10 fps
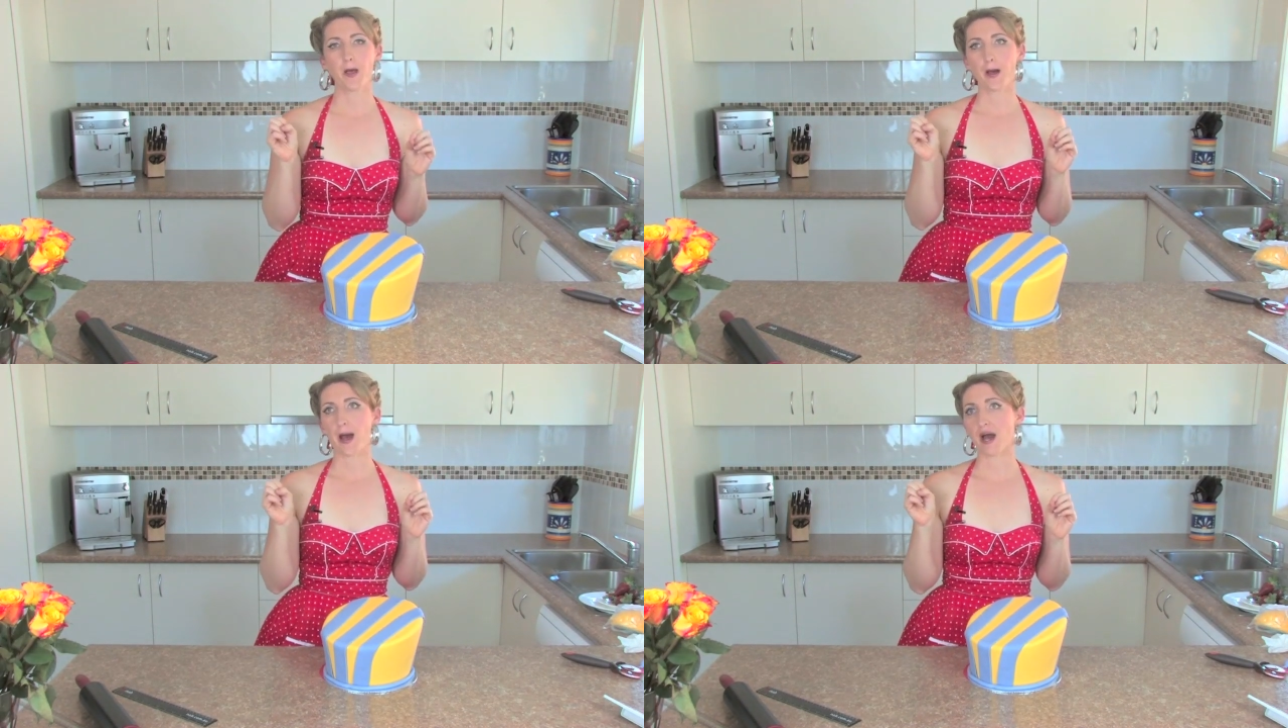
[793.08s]

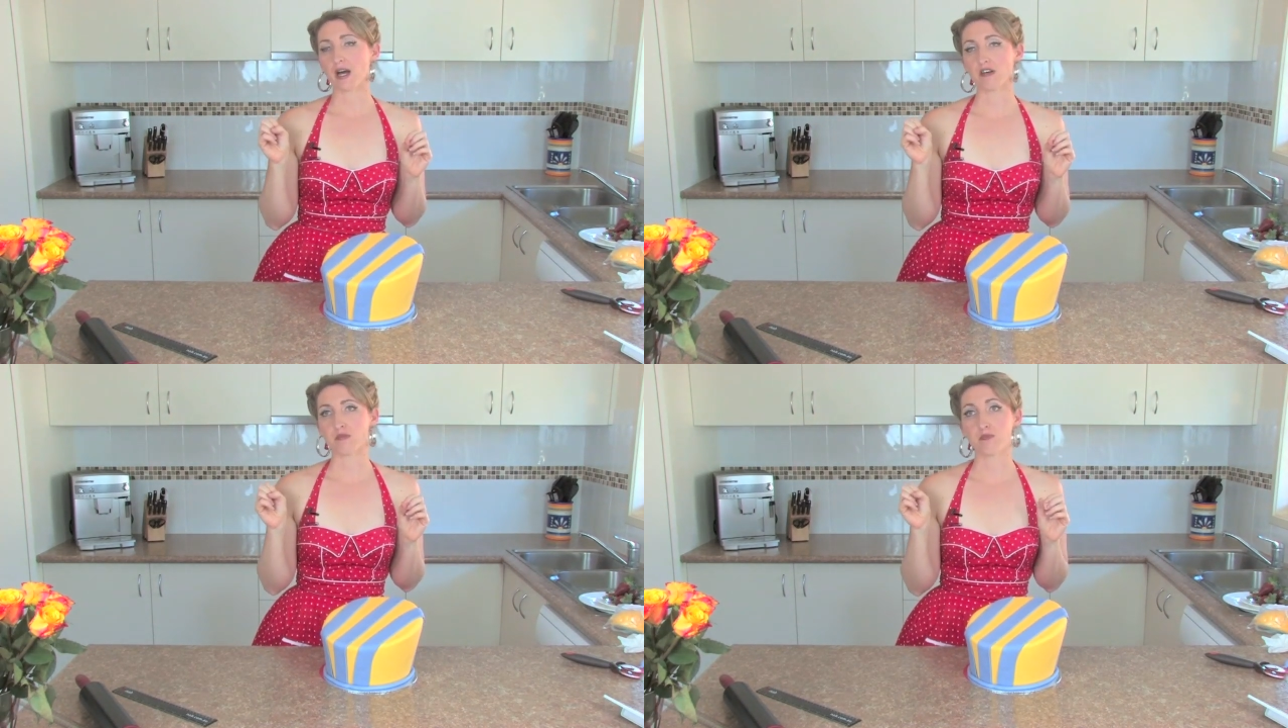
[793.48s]

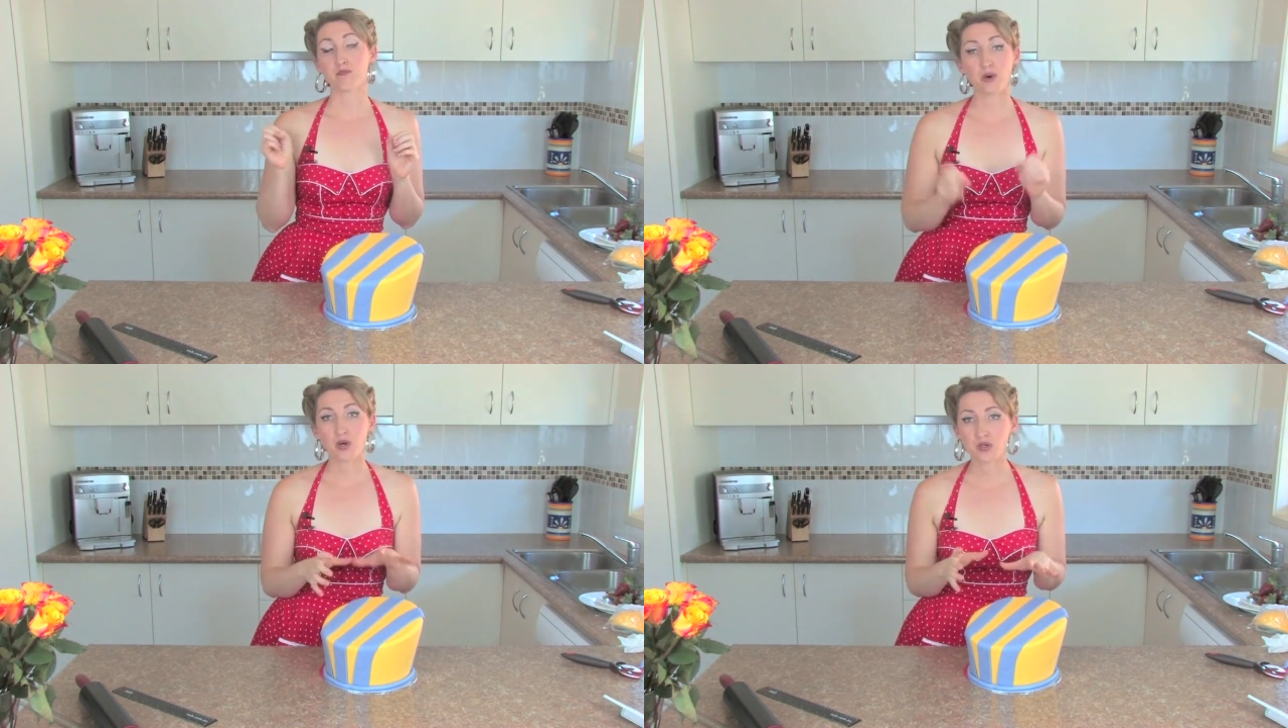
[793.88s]
um,
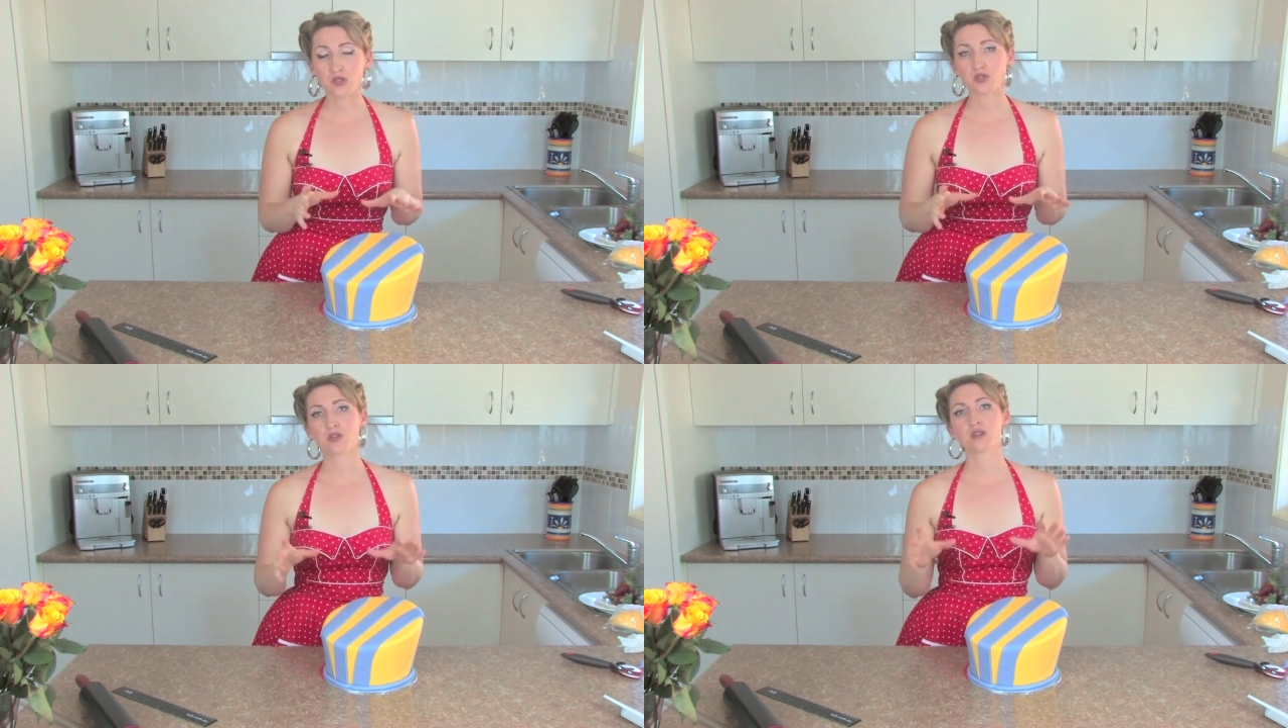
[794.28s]
bows
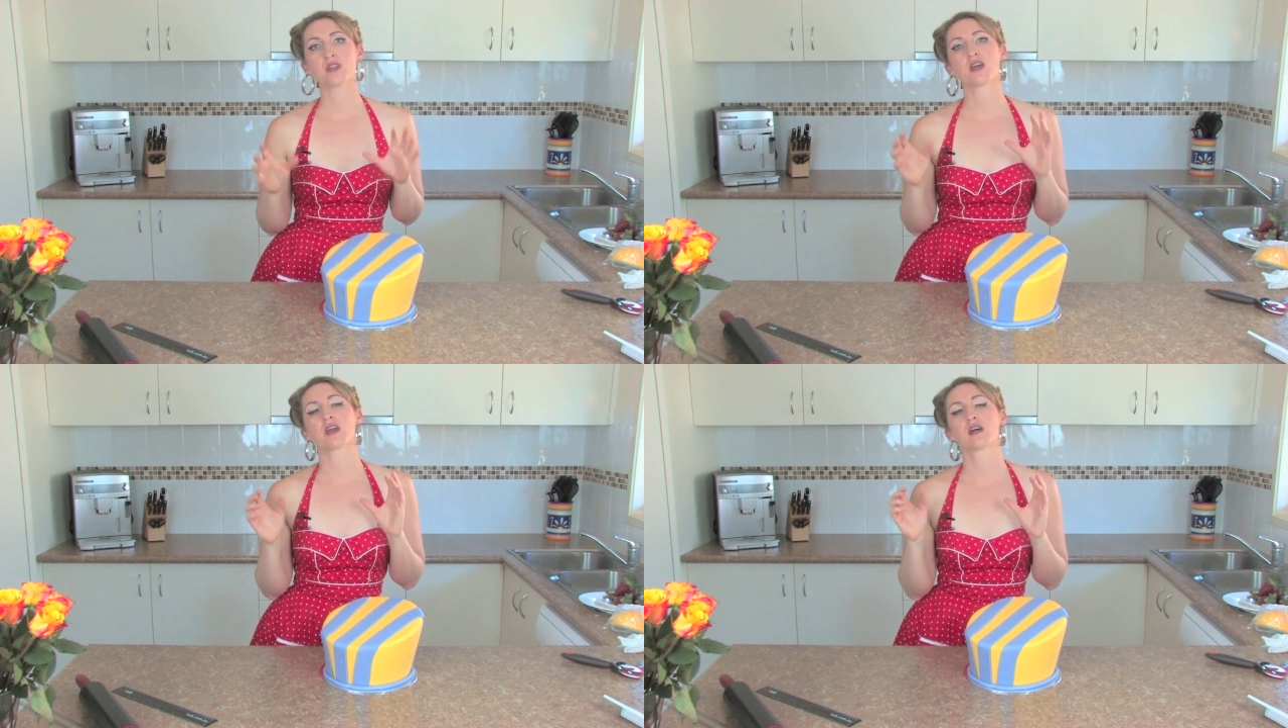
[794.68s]
on
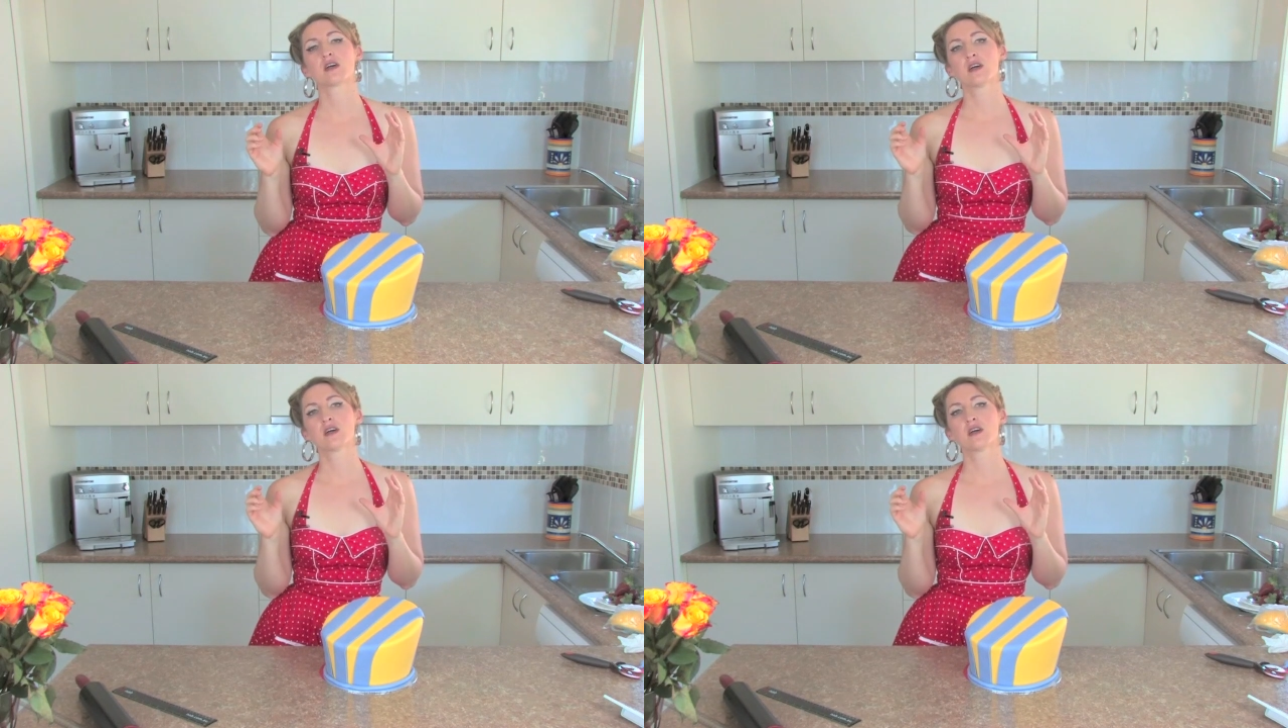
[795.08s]
there.